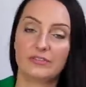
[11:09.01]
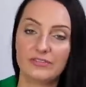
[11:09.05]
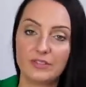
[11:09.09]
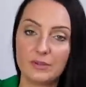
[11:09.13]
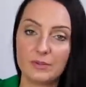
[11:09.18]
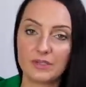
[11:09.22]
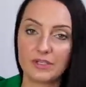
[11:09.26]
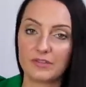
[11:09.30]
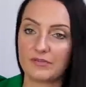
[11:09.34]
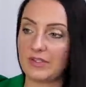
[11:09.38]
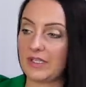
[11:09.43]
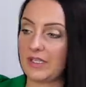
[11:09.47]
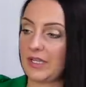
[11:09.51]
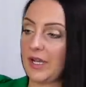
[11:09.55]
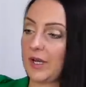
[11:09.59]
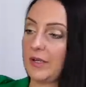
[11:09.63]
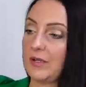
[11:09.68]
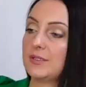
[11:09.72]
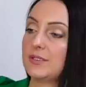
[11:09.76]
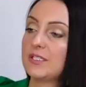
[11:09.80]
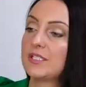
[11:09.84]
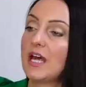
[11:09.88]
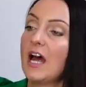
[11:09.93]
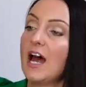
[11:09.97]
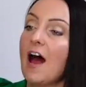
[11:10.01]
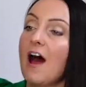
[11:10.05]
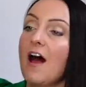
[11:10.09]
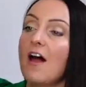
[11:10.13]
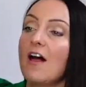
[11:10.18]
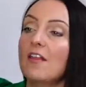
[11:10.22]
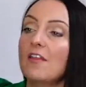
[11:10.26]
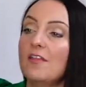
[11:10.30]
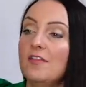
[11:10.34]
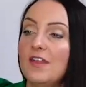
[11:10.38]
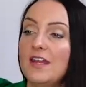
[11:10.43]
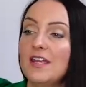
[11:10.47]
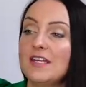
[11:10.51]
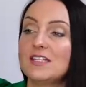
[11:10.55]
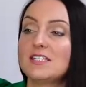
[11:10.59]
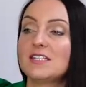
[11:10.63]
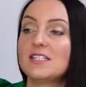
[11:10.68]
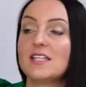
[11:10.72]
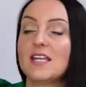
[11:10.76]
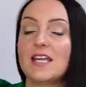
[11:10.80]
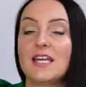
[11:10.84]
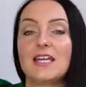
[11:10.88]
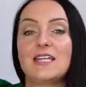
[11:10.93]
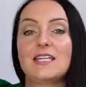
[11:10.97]
a few other videos,
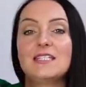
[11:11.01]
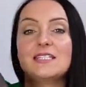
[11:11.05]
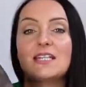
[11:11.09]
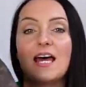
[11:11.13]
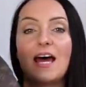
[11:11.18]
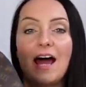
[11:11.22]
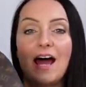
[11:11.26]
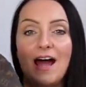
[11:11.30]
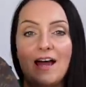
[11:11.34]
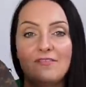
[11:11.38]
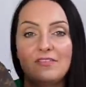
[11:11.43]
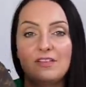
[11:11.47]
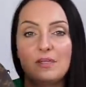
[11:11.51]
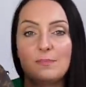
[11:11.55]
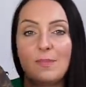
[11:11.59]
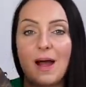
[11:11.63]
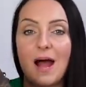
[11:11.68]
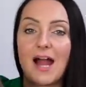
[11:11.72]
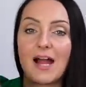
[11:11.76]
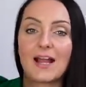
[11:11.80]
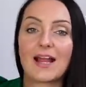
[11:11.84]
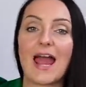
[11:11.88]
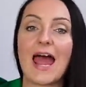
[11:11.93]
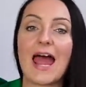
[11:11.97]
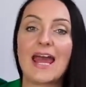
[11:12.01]
this is a heavy bag.